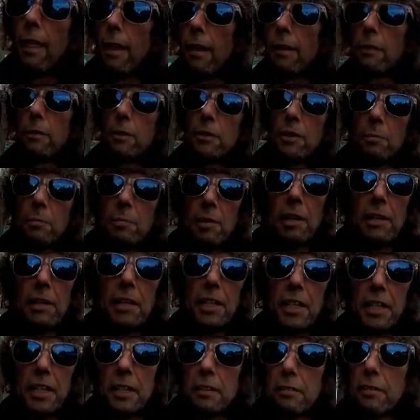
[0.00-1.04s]
We'll nip down
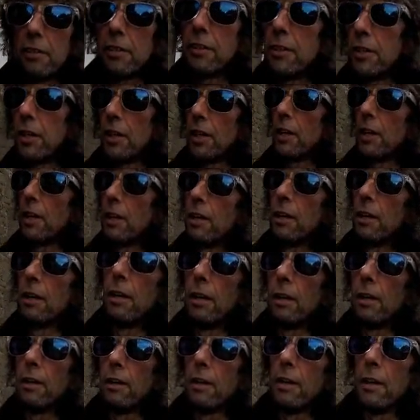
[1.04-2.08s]
here and...
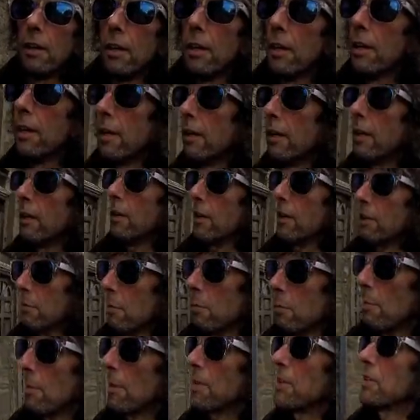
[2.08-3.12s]
well, that's
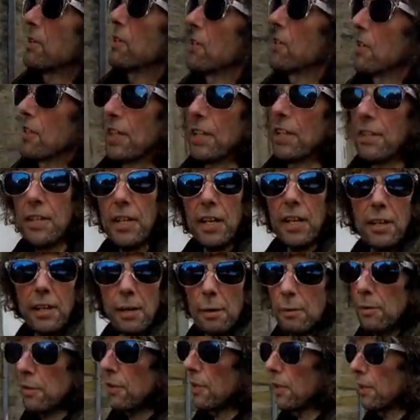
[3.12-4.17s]
where my mate used to stay in there,
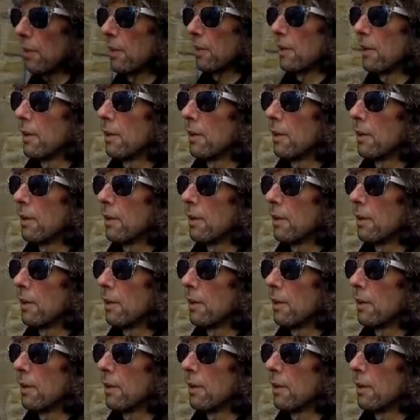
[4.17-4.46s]
that was it.